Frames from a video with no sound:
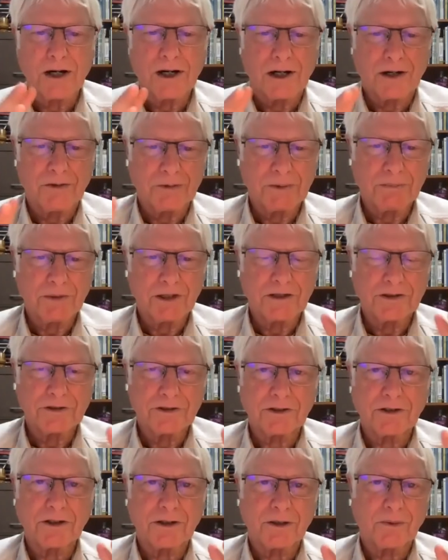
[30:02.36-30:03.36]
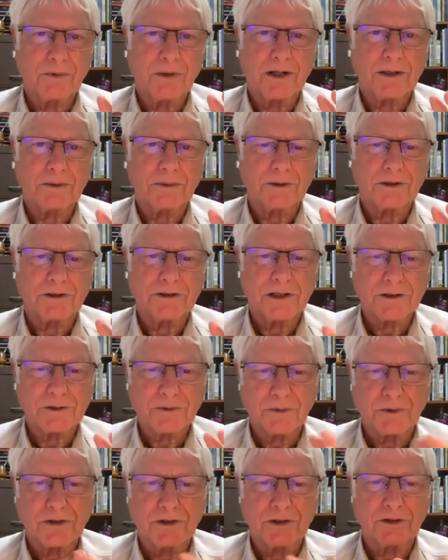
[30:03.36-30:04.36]
of it because you're going to want to adjust
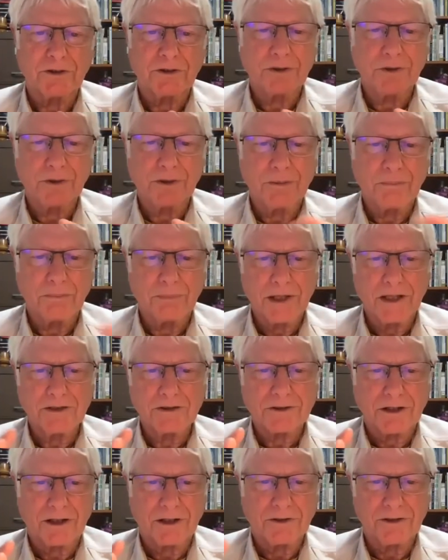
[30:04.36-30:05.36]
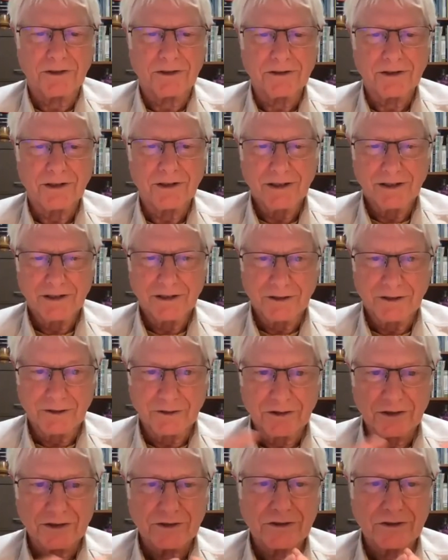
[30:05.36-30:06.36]
what you're doing based on the
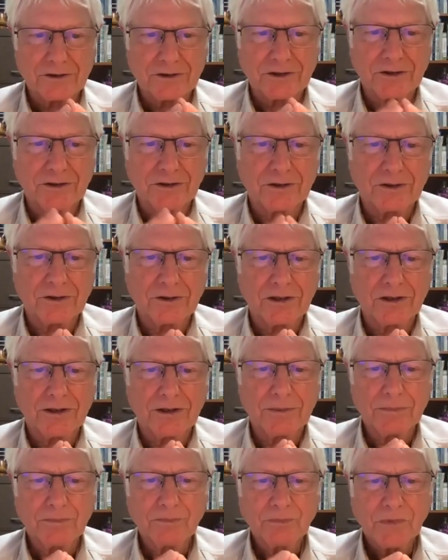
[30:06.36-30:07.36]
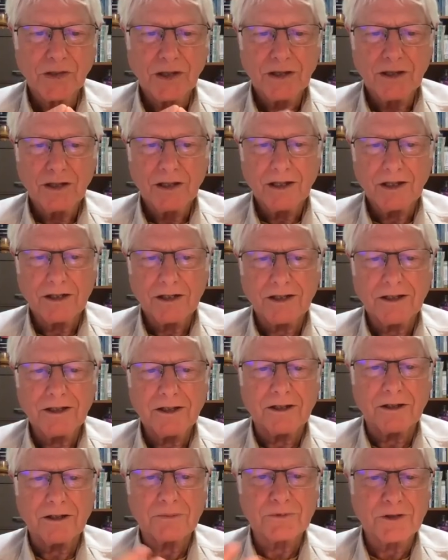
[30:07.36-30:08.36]
conditions that you see. And
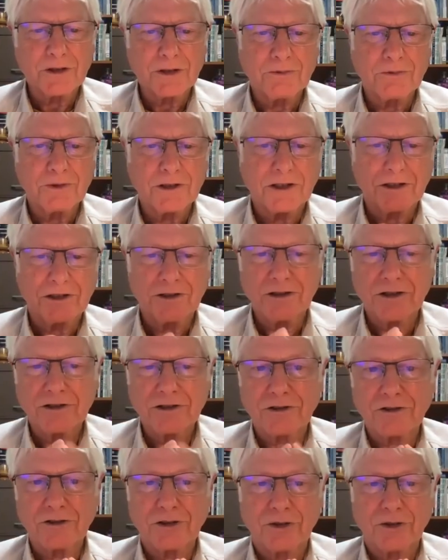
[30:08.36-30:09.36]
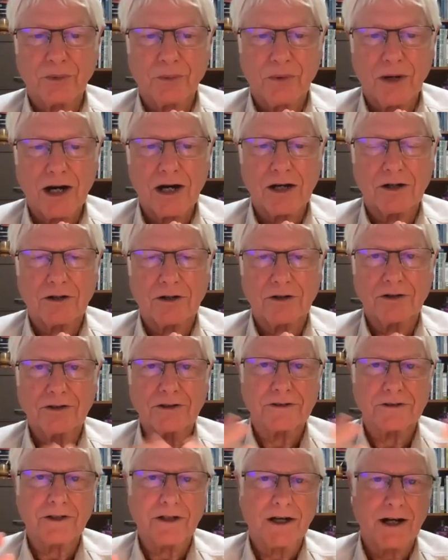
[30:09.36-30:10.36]
again, observe the conditions of the water.
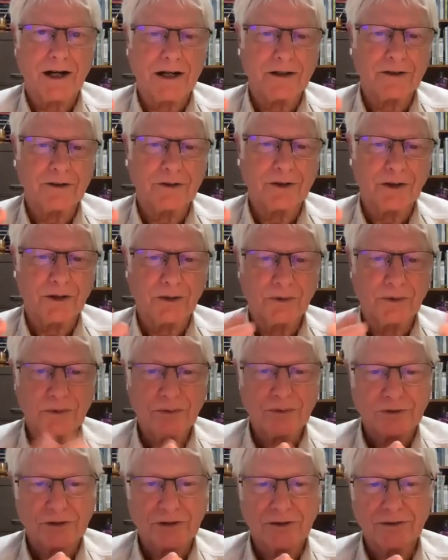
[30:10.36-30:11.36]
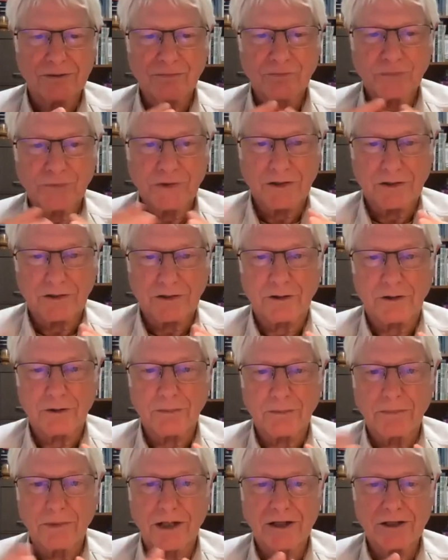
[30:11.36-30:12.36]
Is it high and low? Is it clear and
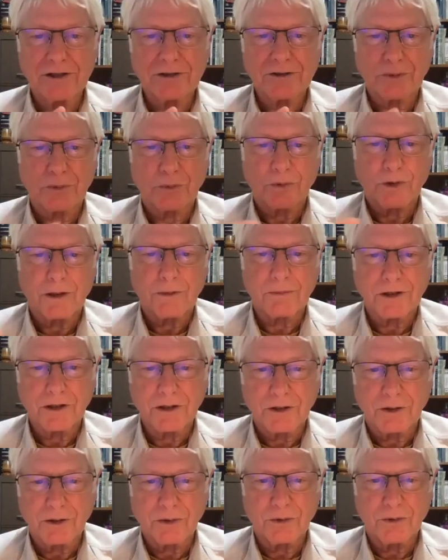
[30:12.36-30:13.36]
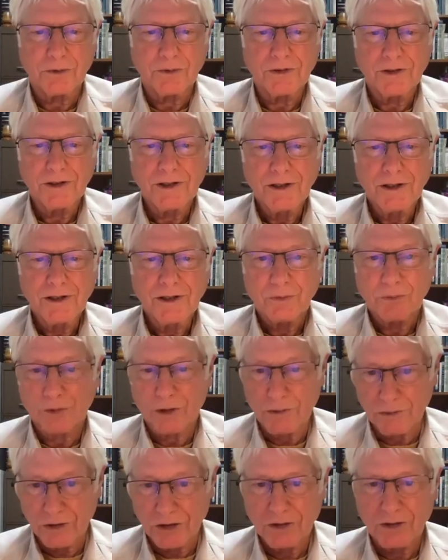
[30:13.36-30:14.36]
muddy? Is it warm and cold?
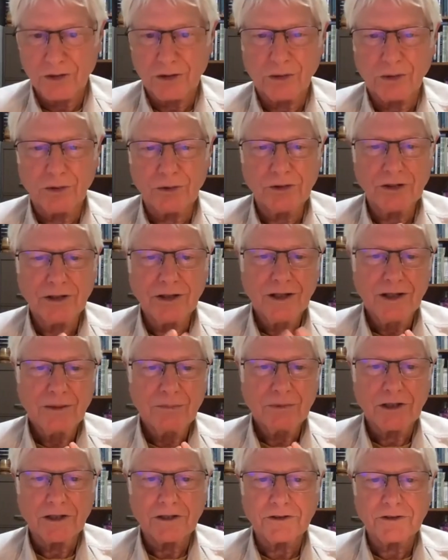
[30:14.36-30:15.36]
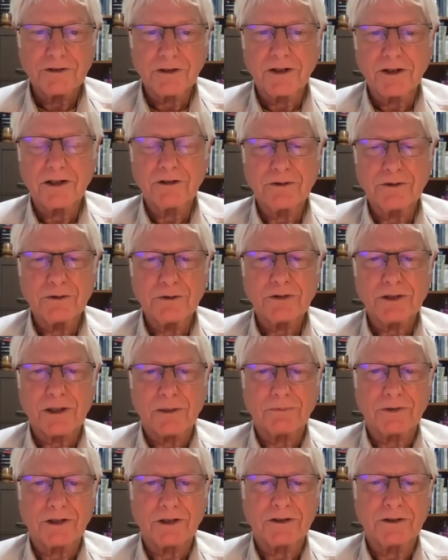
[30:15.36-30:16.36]
Warm or cold? Because you're going to do
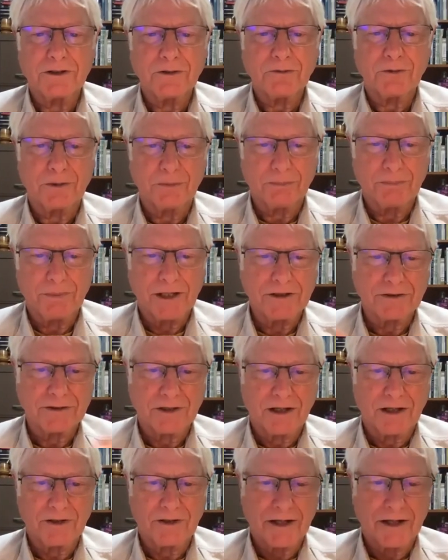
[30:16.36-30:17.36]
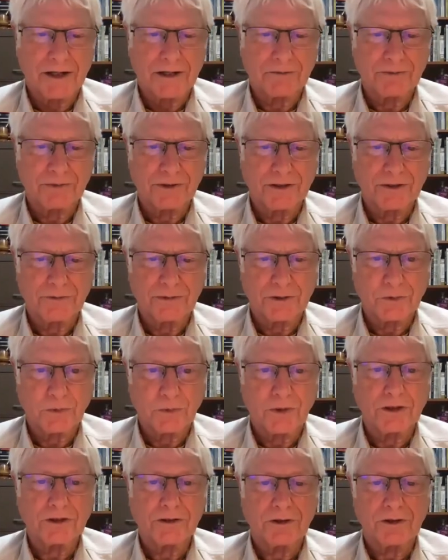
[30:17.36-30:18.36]
something different based on that. If, if it's
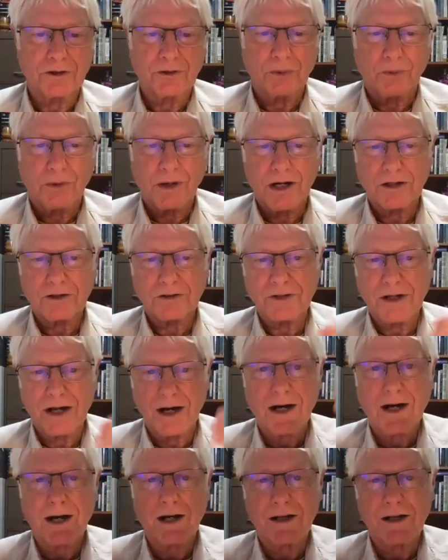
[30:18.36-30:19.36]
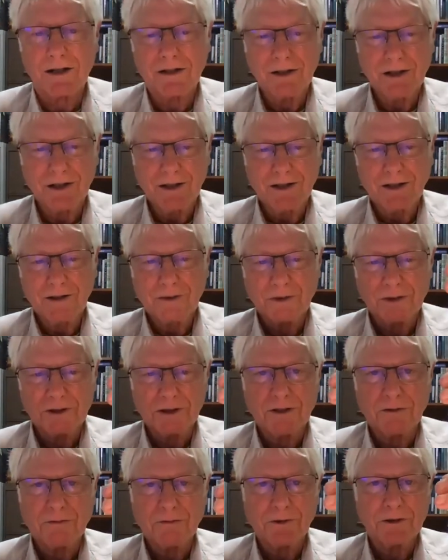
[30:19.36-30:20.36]
winter and the water's high, you're
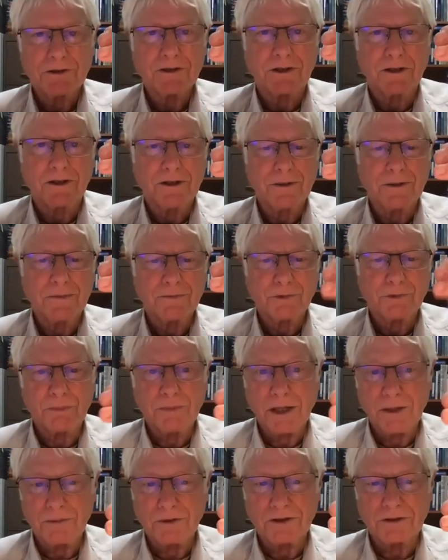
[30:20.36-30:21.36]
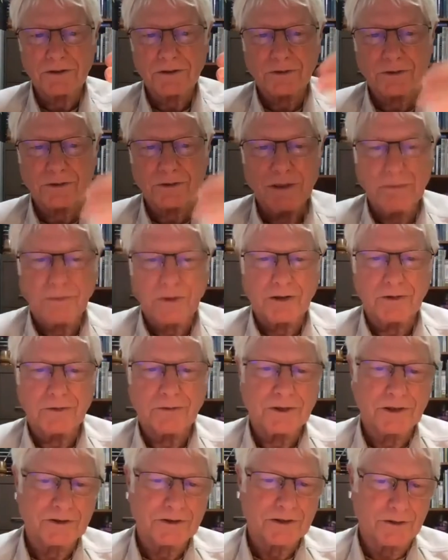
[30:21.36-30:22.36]
going to fish a nymph or maybe a streamer.
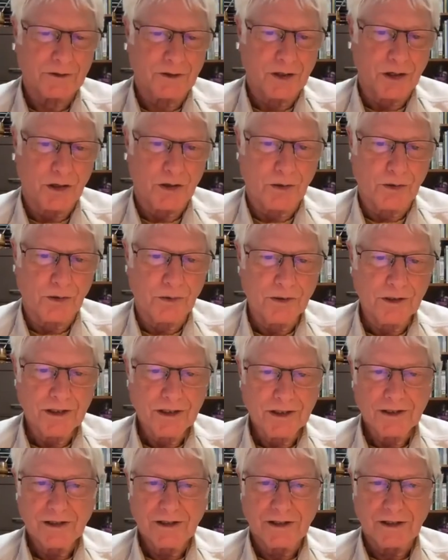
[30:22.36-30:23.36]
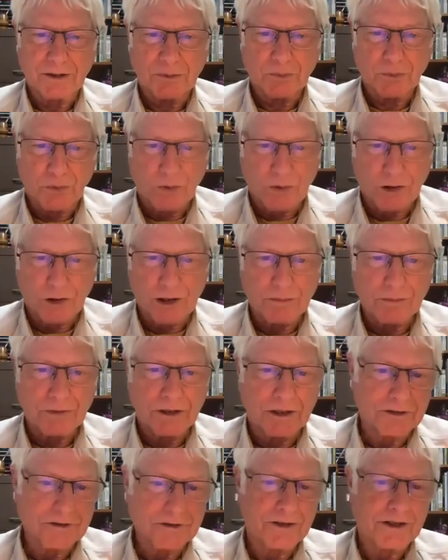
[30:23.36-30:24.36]
If it's low, and warm
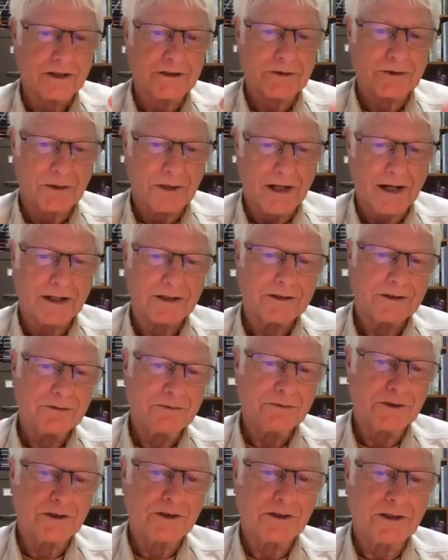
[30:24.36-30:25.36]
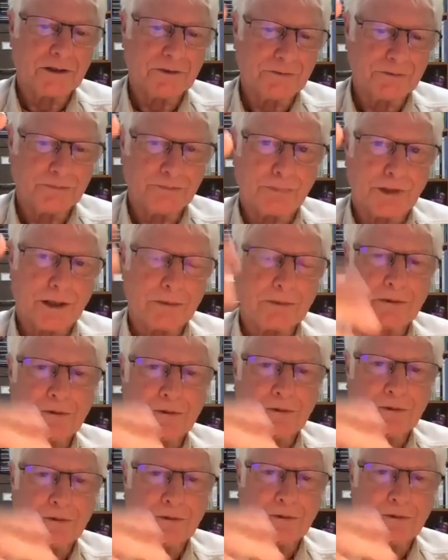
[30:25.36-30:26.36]
and insects are active, you're going to probably
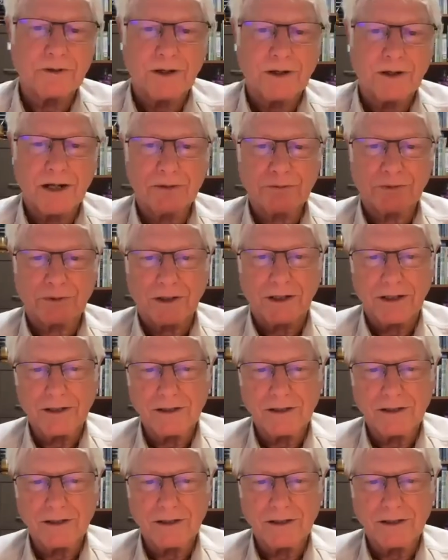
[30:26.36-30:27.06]
fish a dry fly.